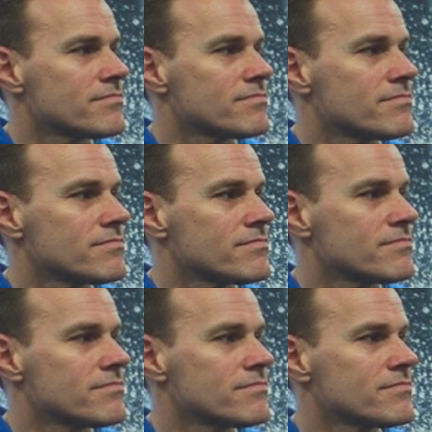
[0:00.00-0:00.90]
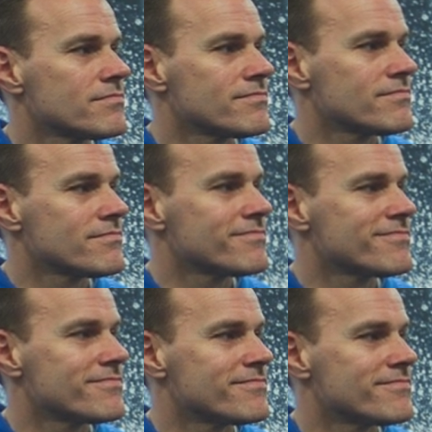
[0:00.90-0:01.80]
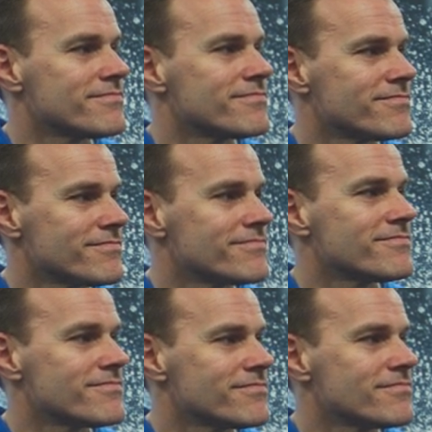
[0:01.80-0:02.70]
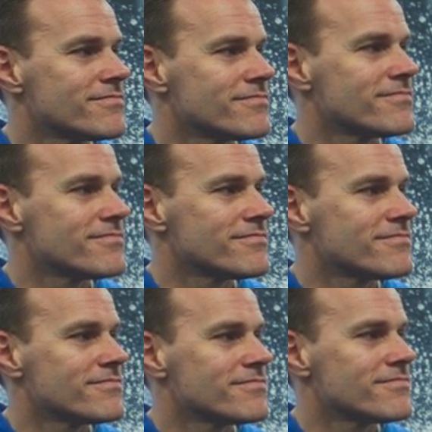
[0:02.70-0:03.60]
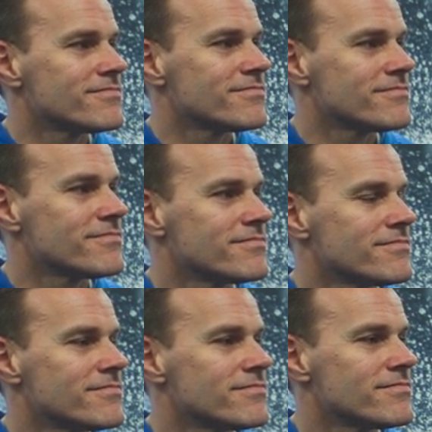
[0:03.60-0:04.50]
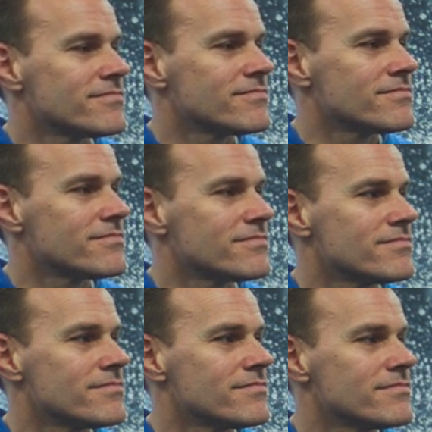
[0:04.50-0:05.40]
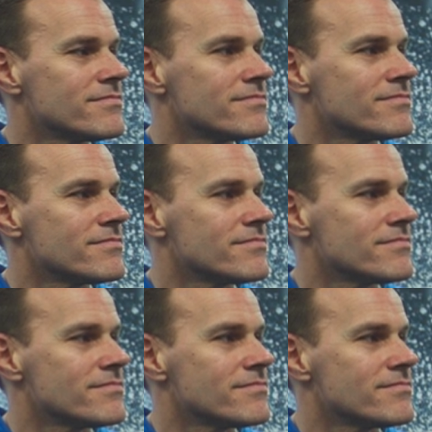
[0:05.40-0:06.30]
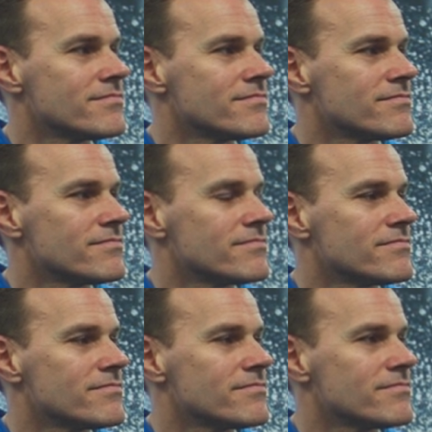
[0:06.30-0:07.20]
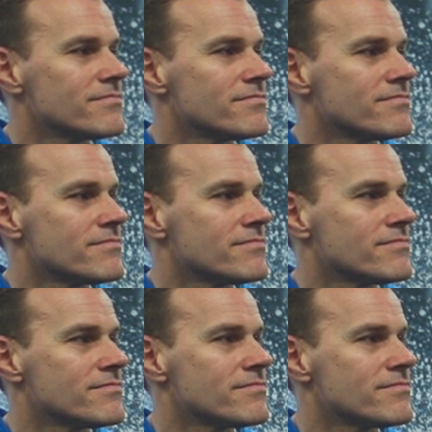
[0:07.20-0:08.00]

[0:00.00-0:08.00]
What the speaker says: (silent)